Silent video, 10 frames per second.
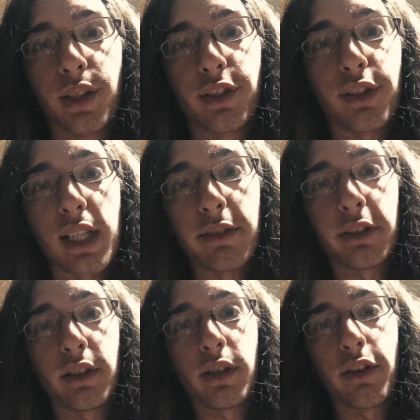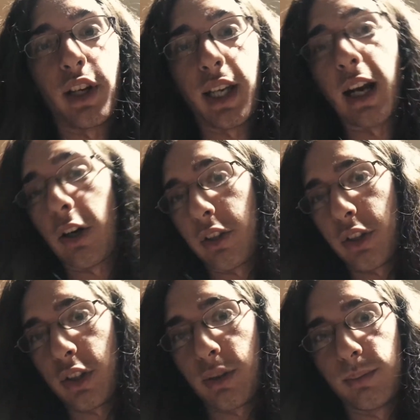Steven, the
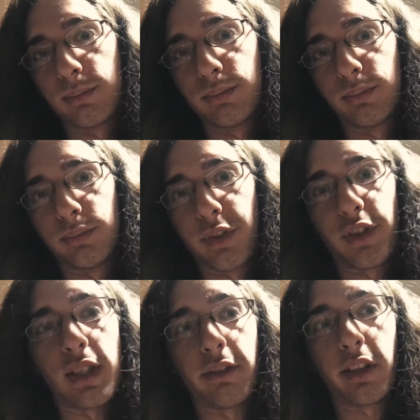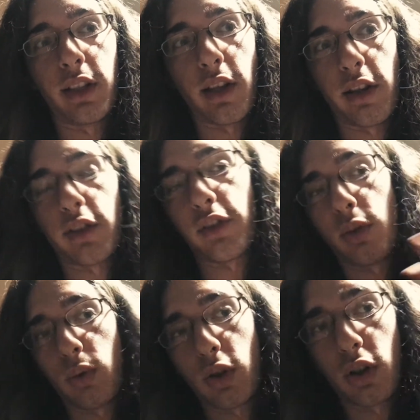character, Steven, the
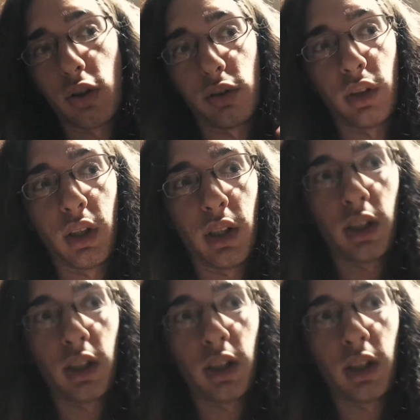so-called